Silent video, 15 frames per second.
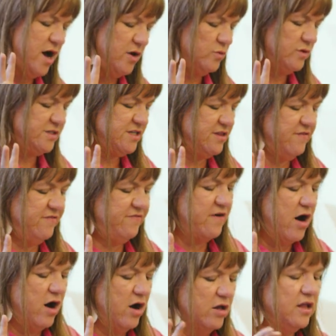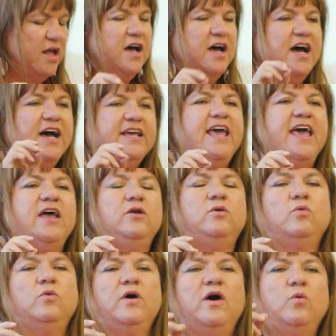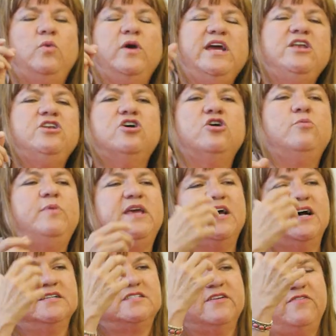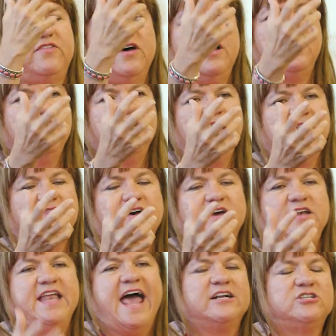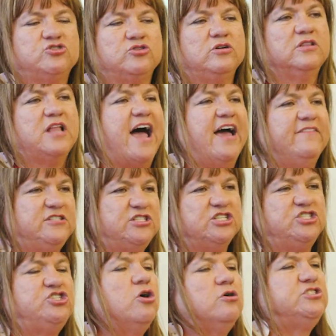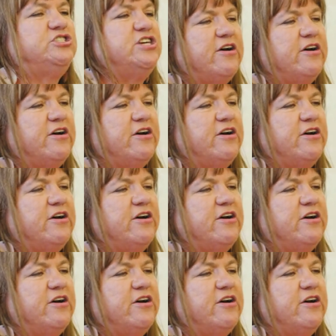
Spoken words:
hunt was in the fall. Again, we knew because of the natural life, the choke